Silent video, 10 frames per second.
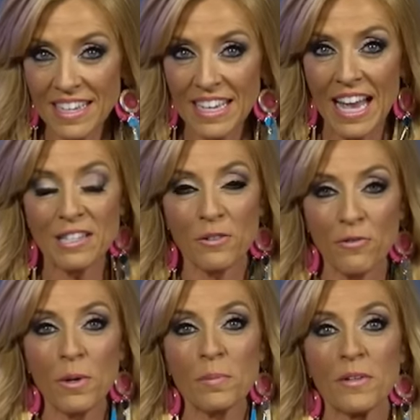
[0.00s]
as a
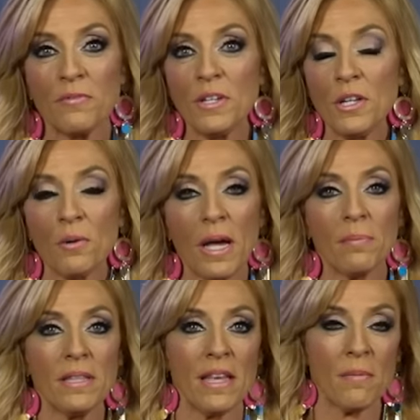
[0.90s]
form of, you know,
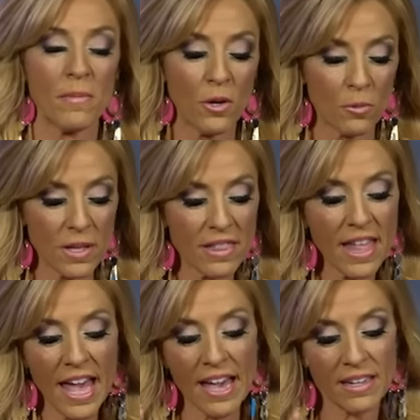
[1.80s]
helping them
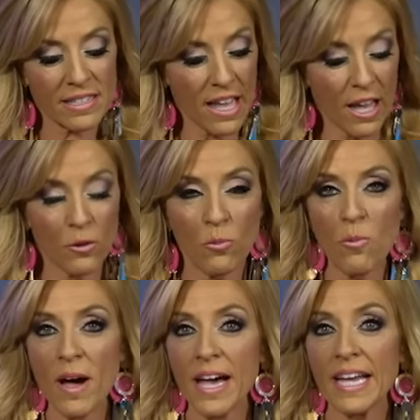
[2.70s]
relax,
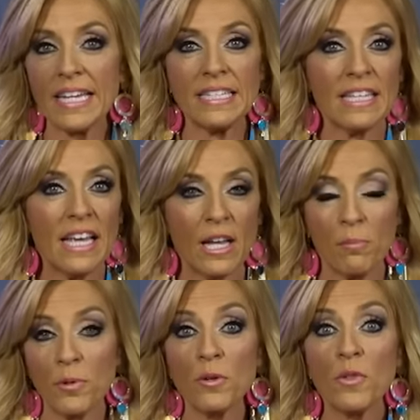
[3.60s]
unwind,
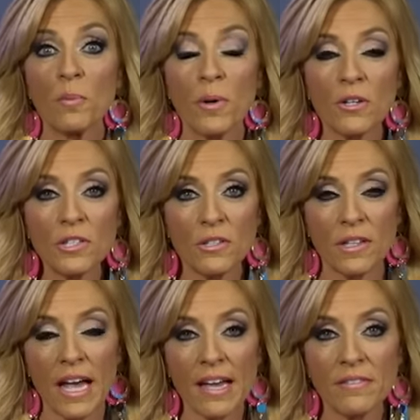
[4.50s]
improve their personal
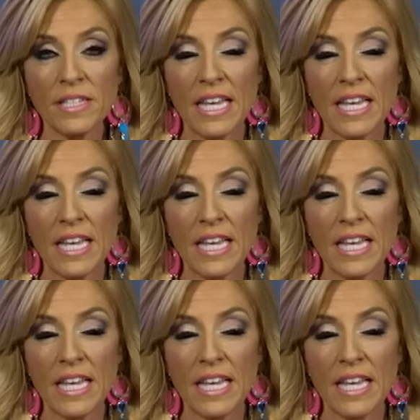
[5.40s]
lives.